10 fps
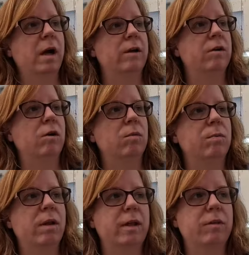I don't know,
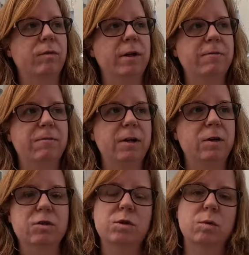probably 3 feet
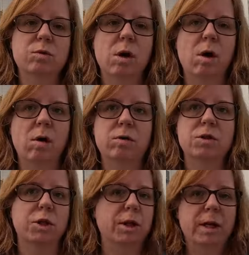or so tall,
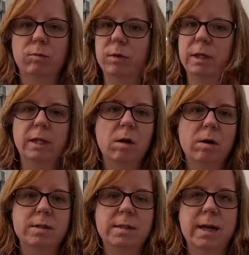so you get really
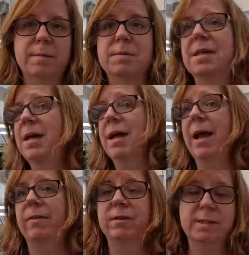long stems,
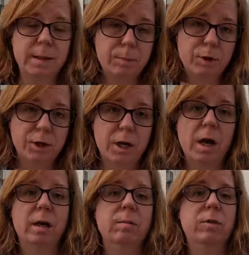and the deeper you
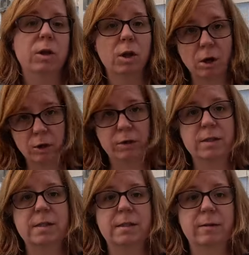cut them, the longer
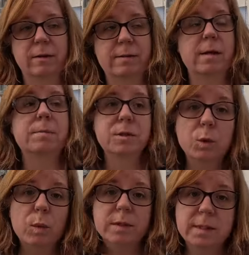the
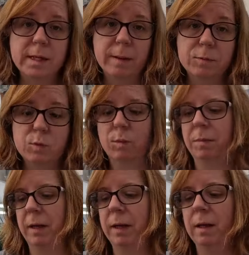subsequent stems will
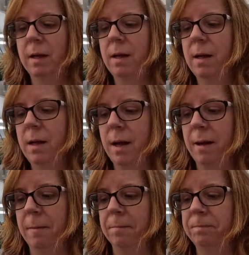be.
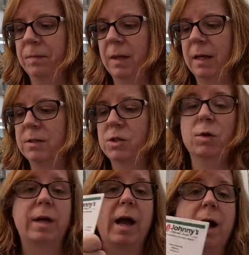
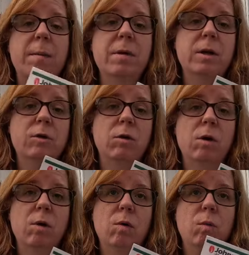So yeah, I'm gonna
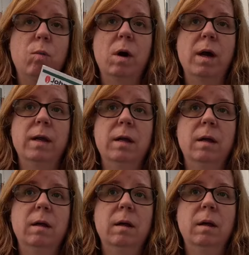grow
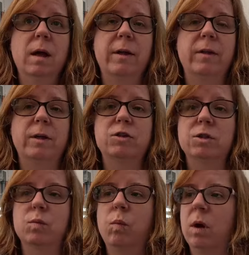I think
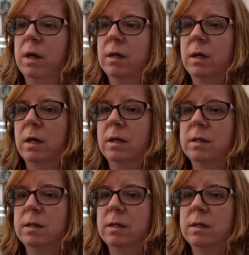just one